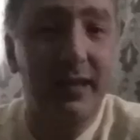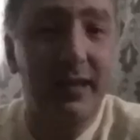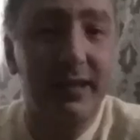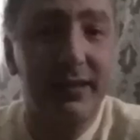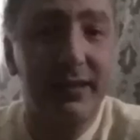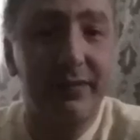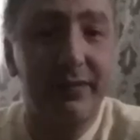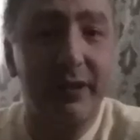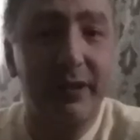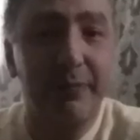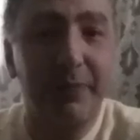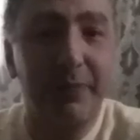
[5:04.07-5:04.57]

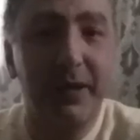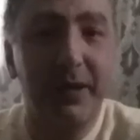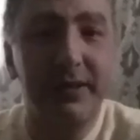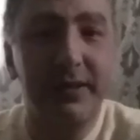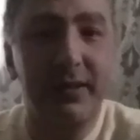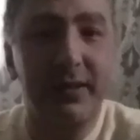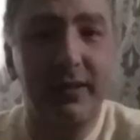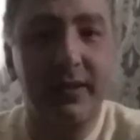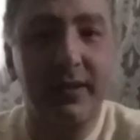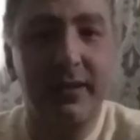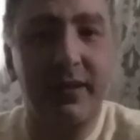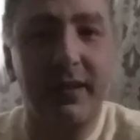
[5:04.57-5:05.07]
nice, very
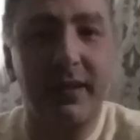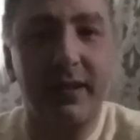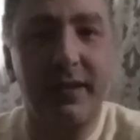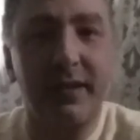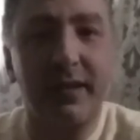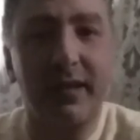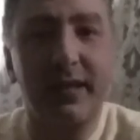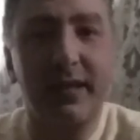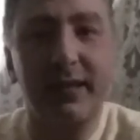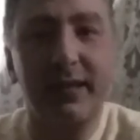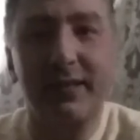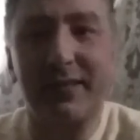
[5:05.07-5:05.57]
pleasant,
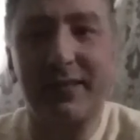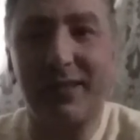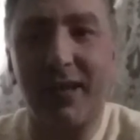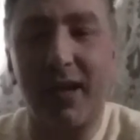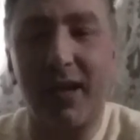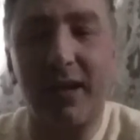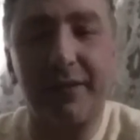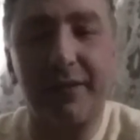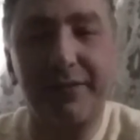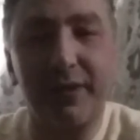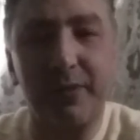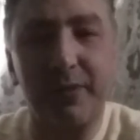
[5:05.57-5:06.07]
a nice
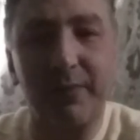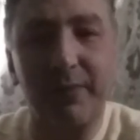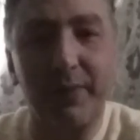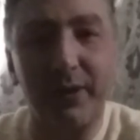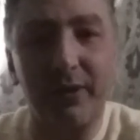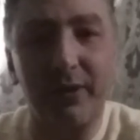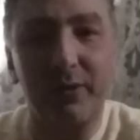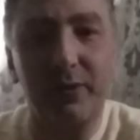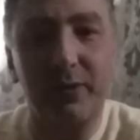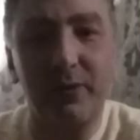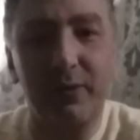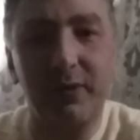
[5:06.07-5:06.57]
after
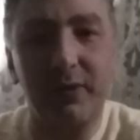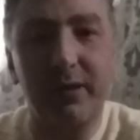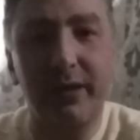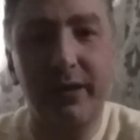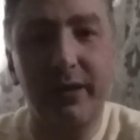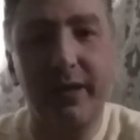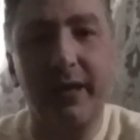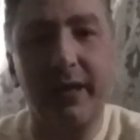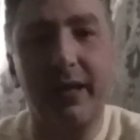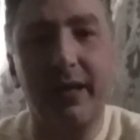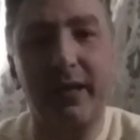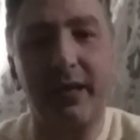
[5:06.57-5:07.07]
meal
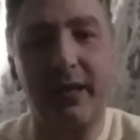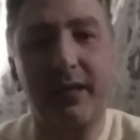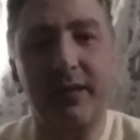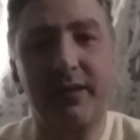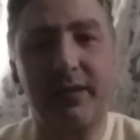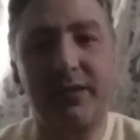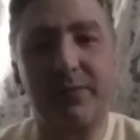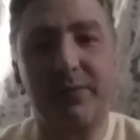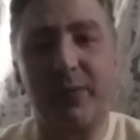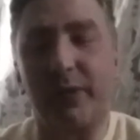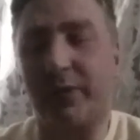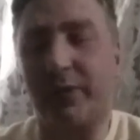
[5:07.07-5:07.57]

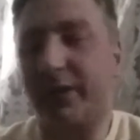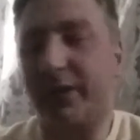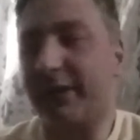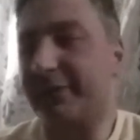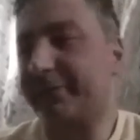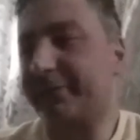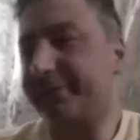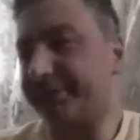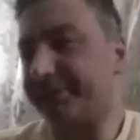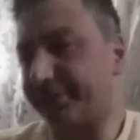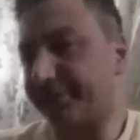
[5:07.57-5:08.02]
smoke.